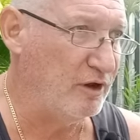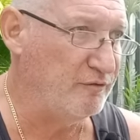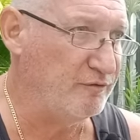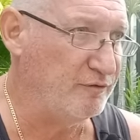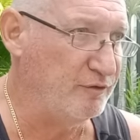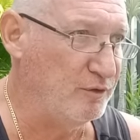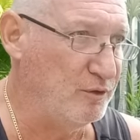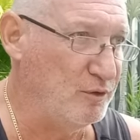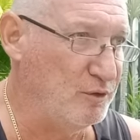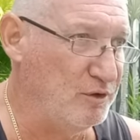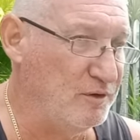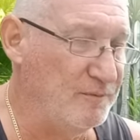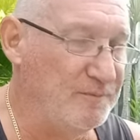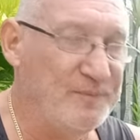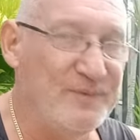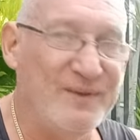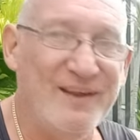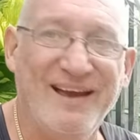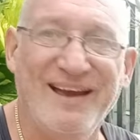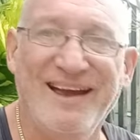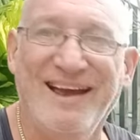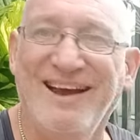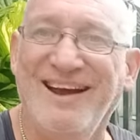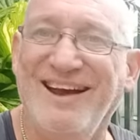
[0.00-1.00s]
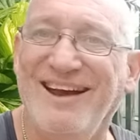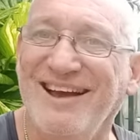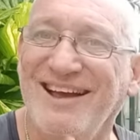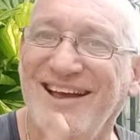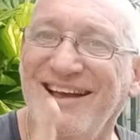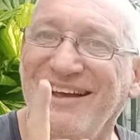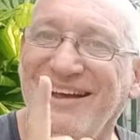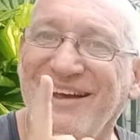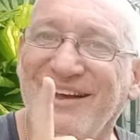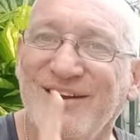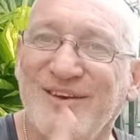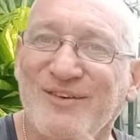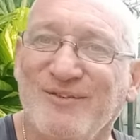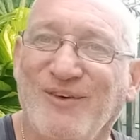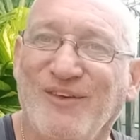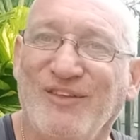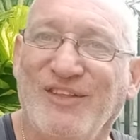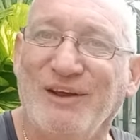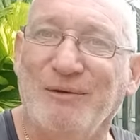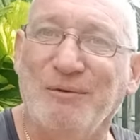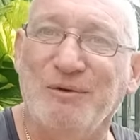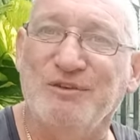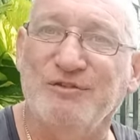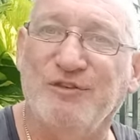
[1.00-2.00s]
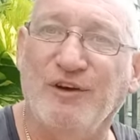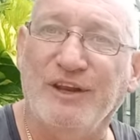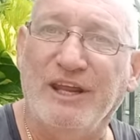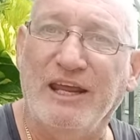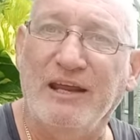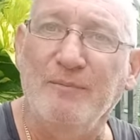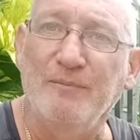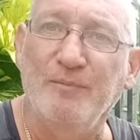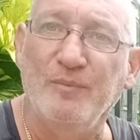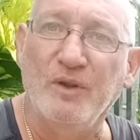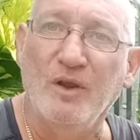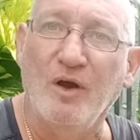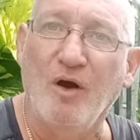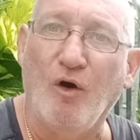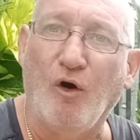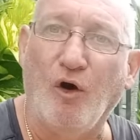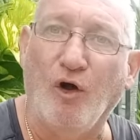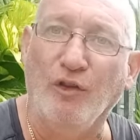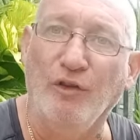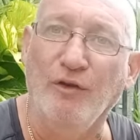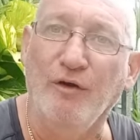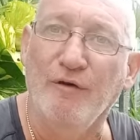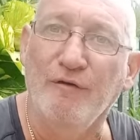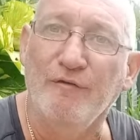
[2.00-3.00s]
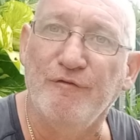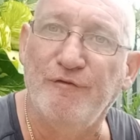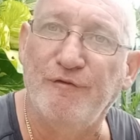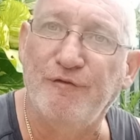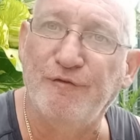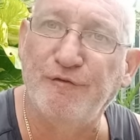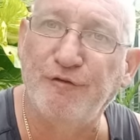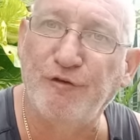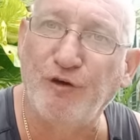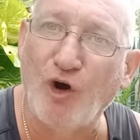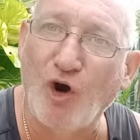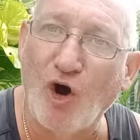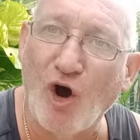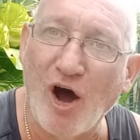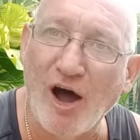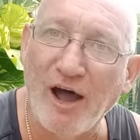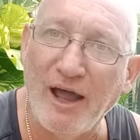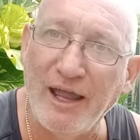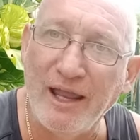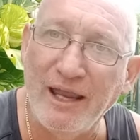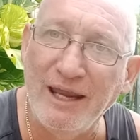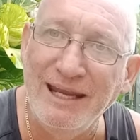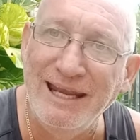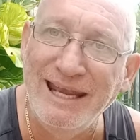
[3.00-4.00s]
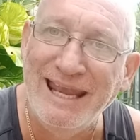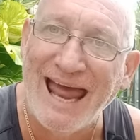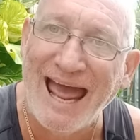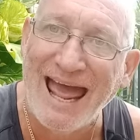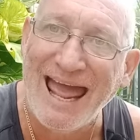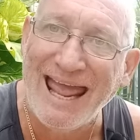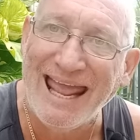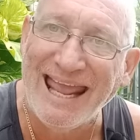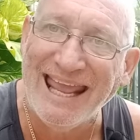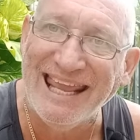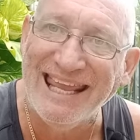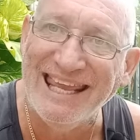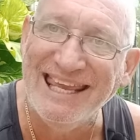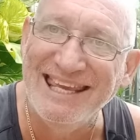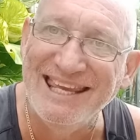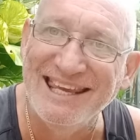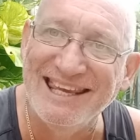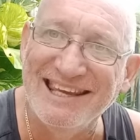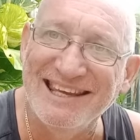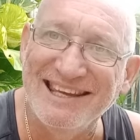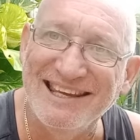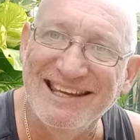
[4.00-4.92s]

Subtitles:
food. One thing that was funny, on Friday,